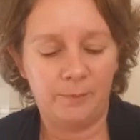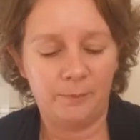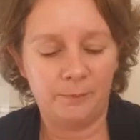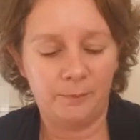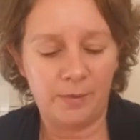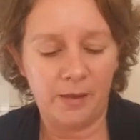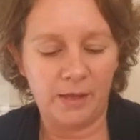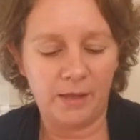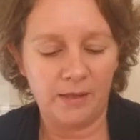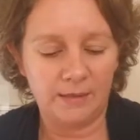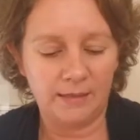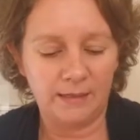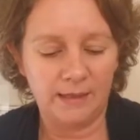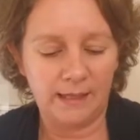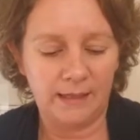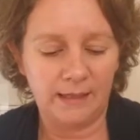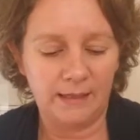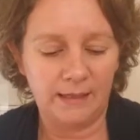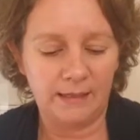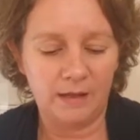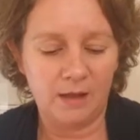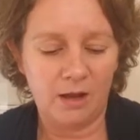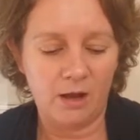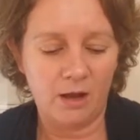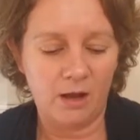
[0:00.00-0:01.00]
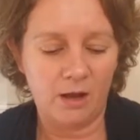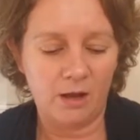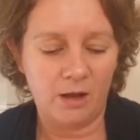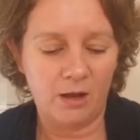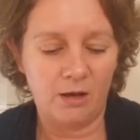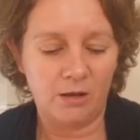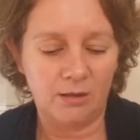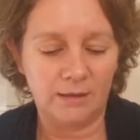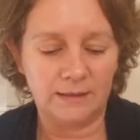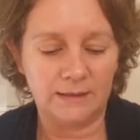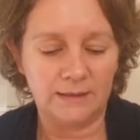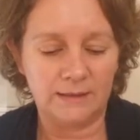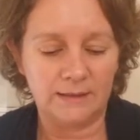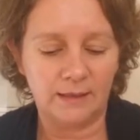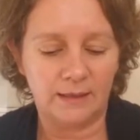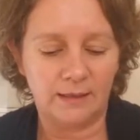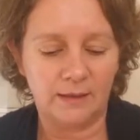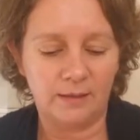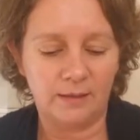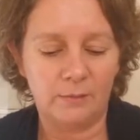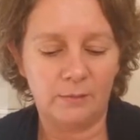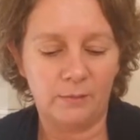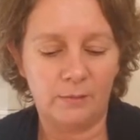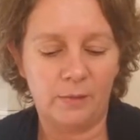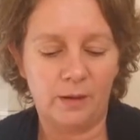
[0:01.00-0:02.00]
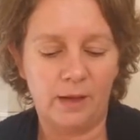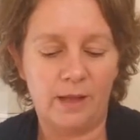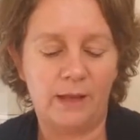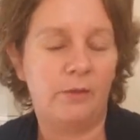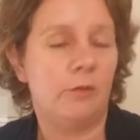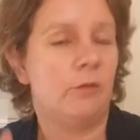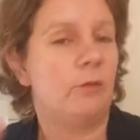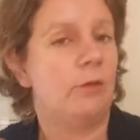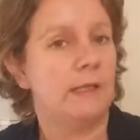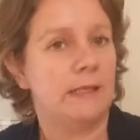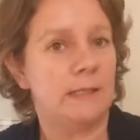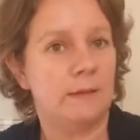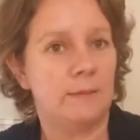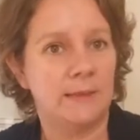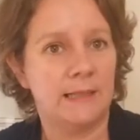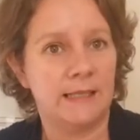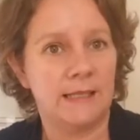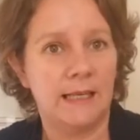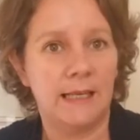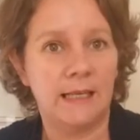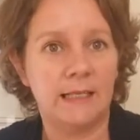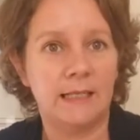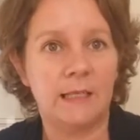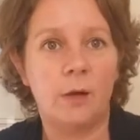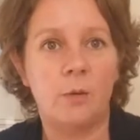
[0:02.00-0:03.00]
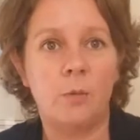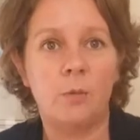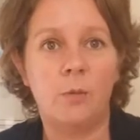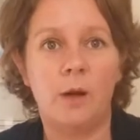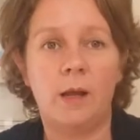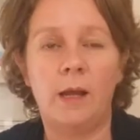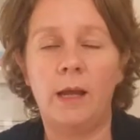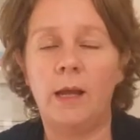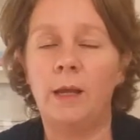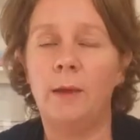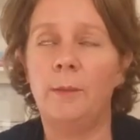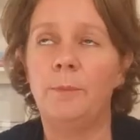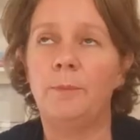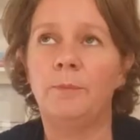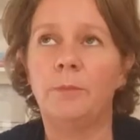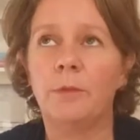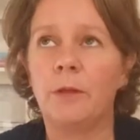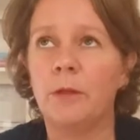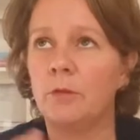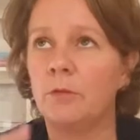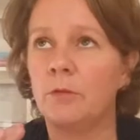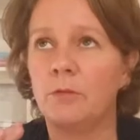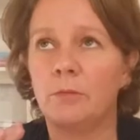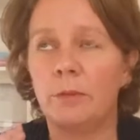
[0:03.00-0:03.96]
birthday cards and Christmas things, um,